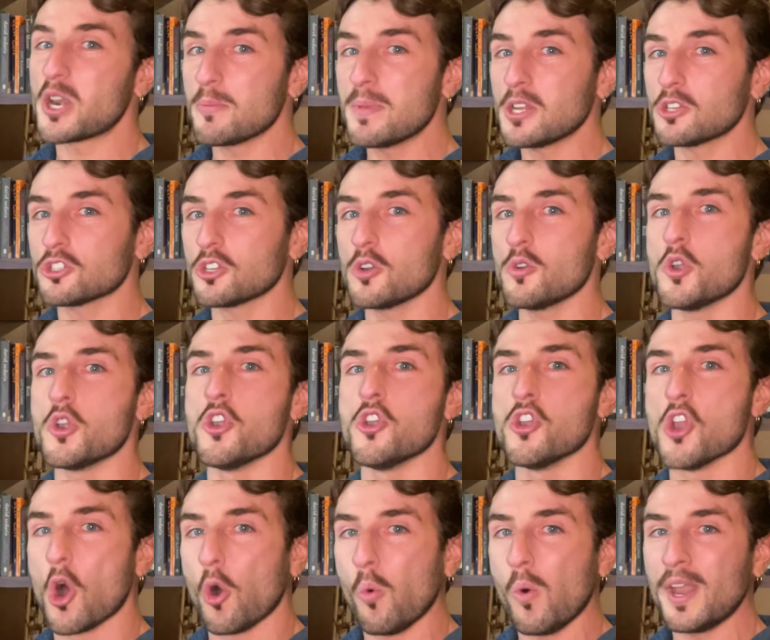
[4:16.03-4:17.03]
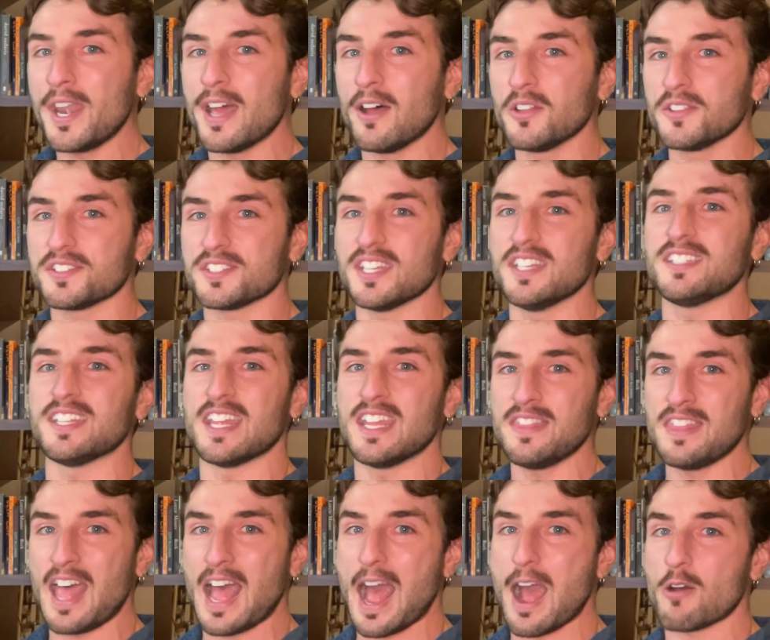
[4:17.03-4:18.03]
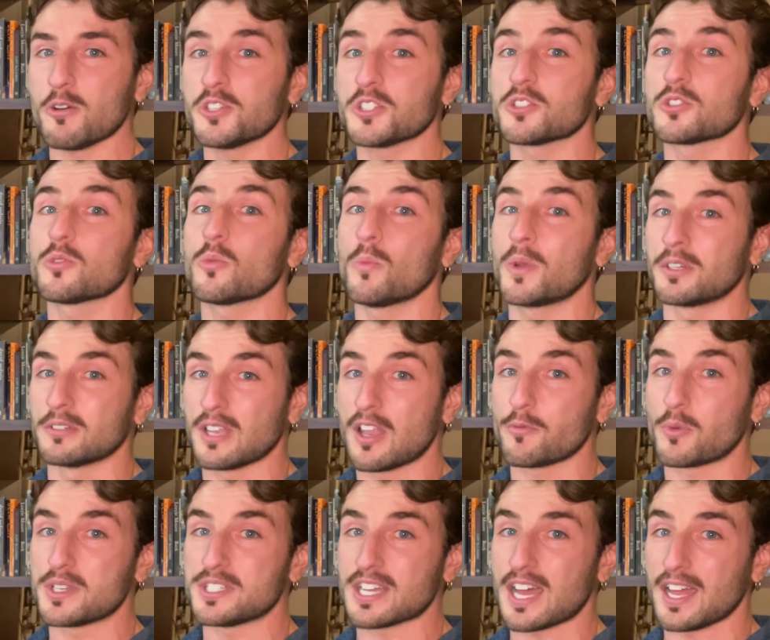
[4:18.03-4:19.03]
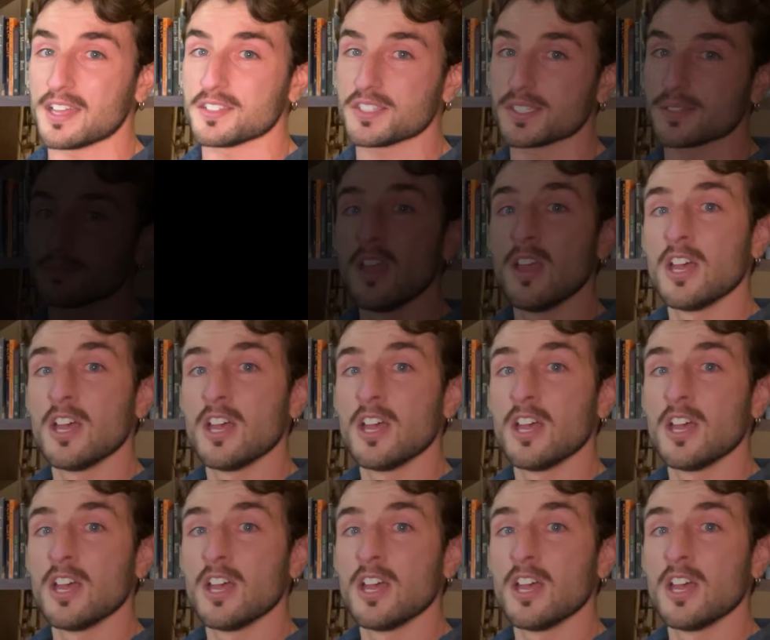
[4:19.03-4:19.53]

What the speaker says: make sure no one else is in the house when your loved one dies.